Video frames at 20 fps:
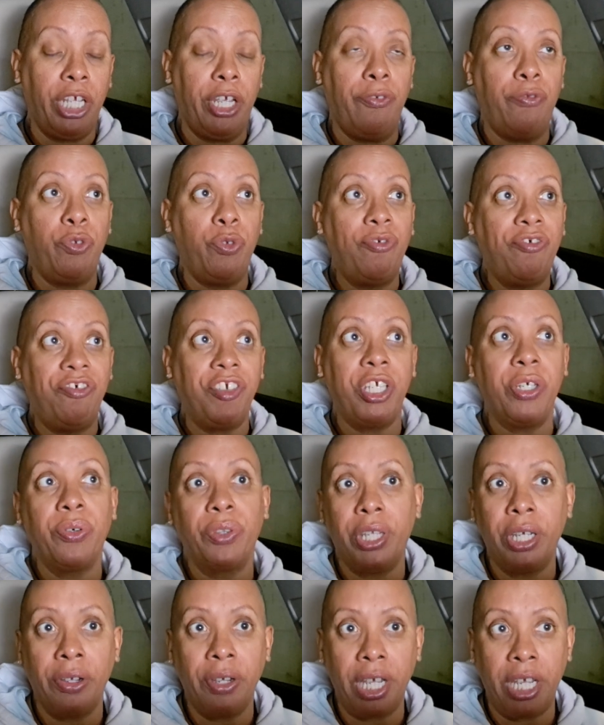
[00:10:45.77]
If you feel
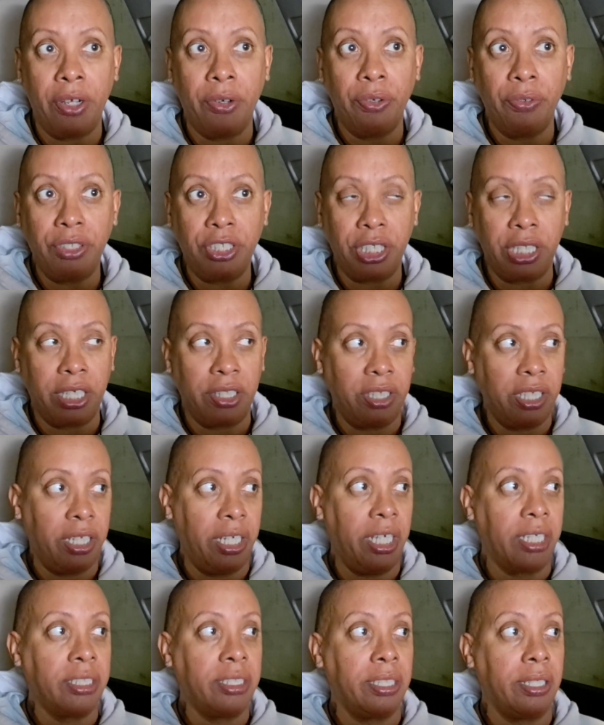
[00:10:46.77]
their energy in the
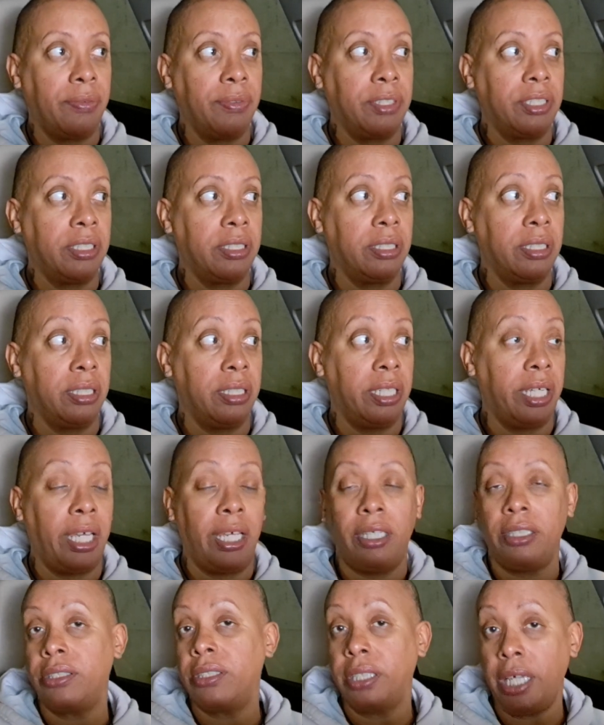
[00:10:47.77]
next 7 to 10
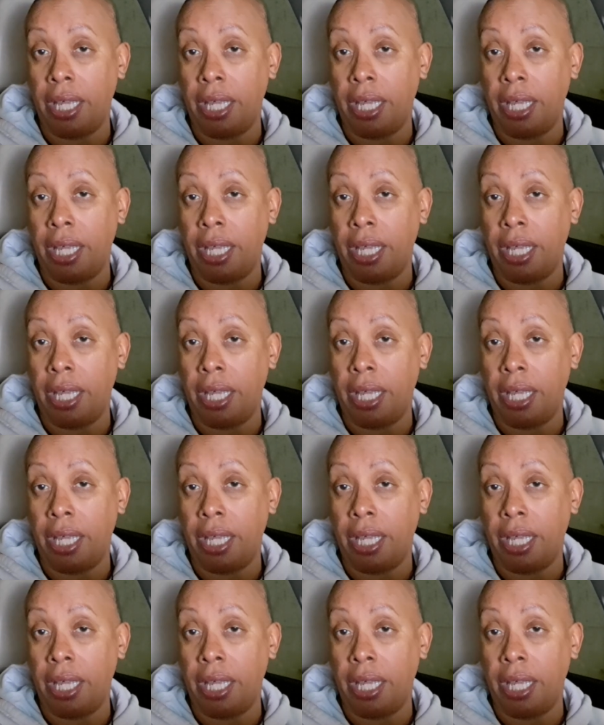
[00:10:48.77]
days,